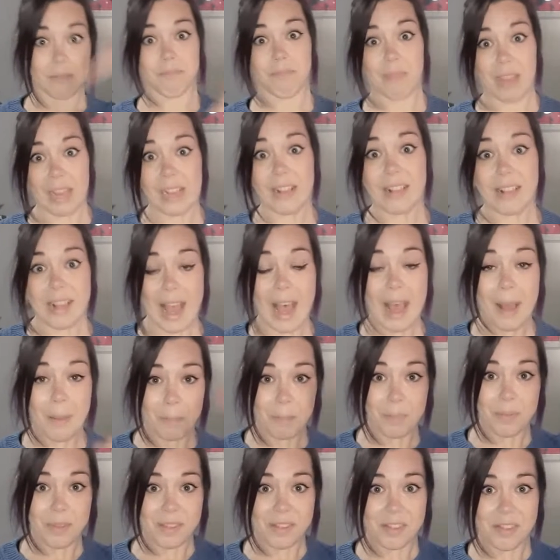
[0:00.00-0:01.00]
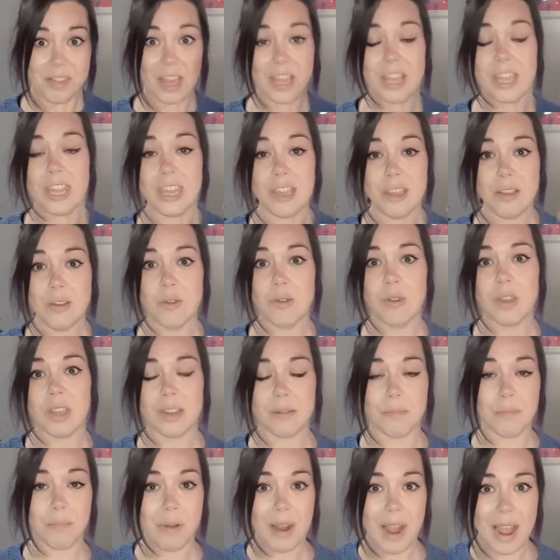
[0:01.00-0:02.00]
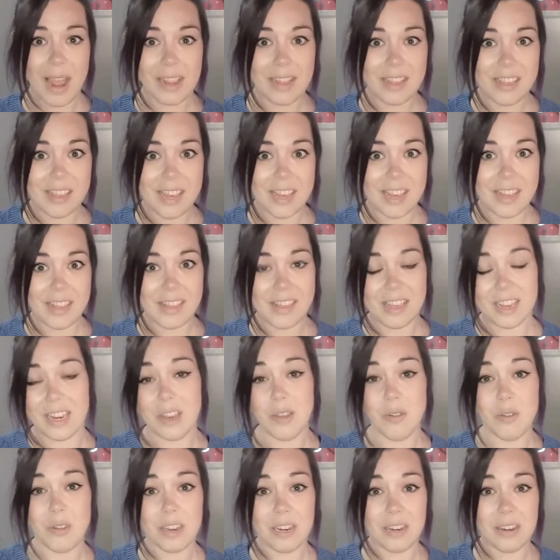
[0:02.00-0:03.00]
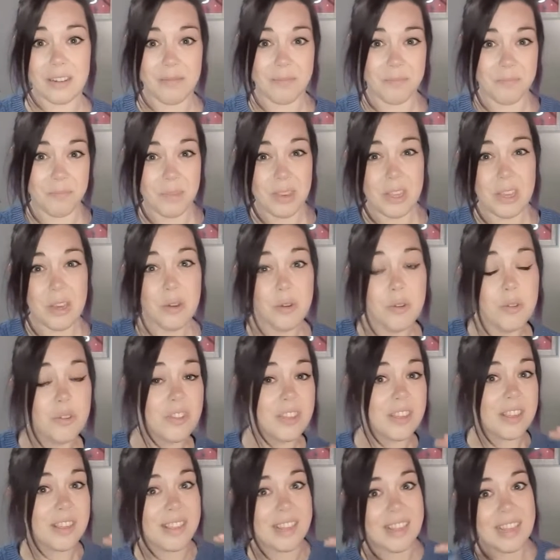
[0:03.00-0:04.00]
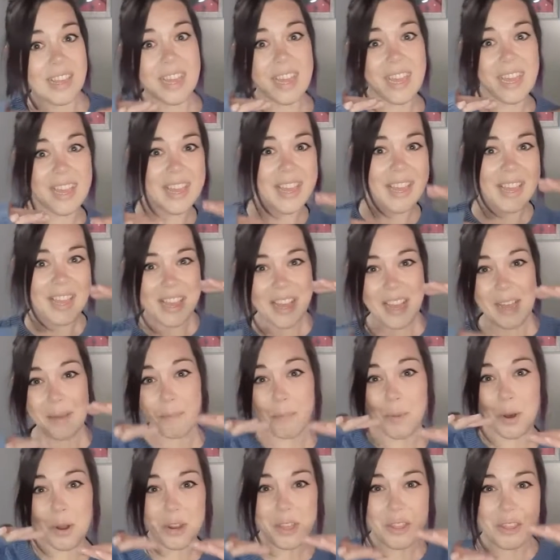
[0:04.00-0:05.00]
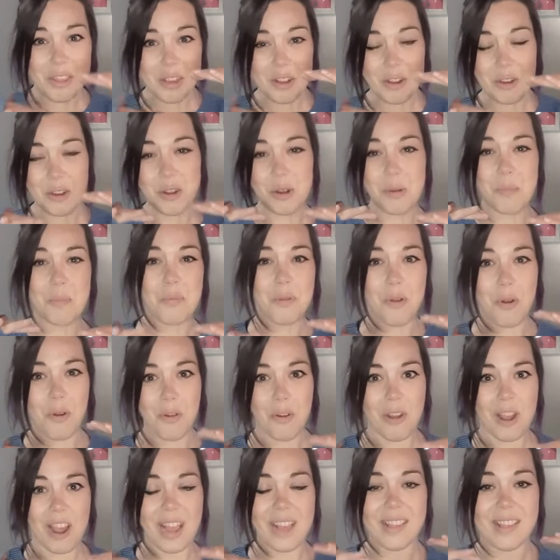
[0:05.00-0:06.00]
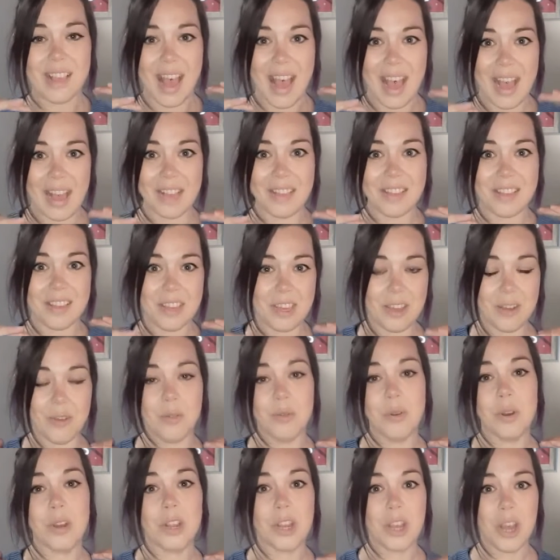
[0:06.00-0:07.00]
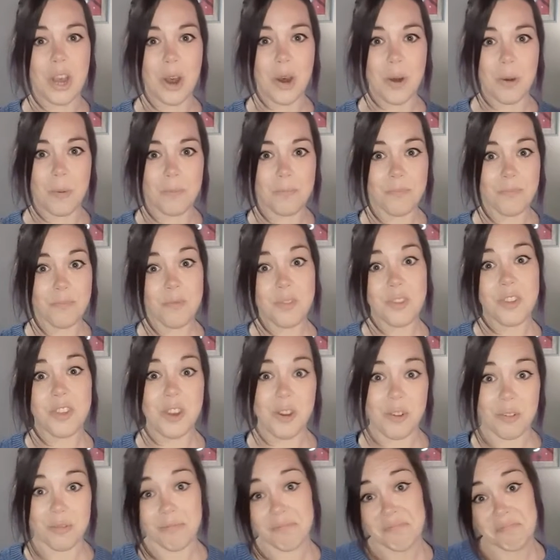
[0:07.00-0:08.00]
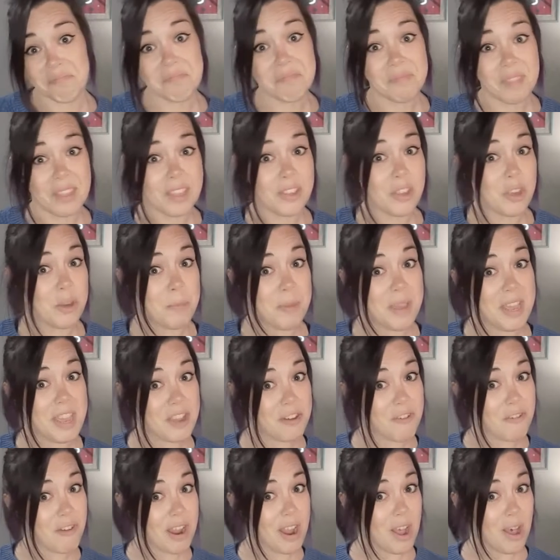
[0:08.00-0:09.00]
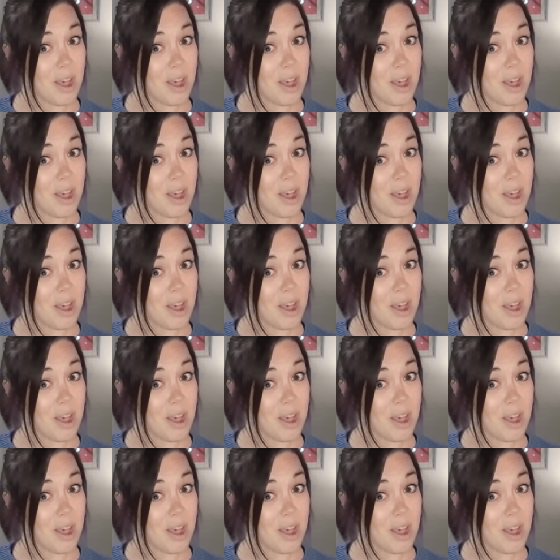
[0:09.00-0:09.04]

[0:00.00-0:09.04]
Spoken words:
exams that you can practice and you can use to see and monitor your progress as you go. So this could be a great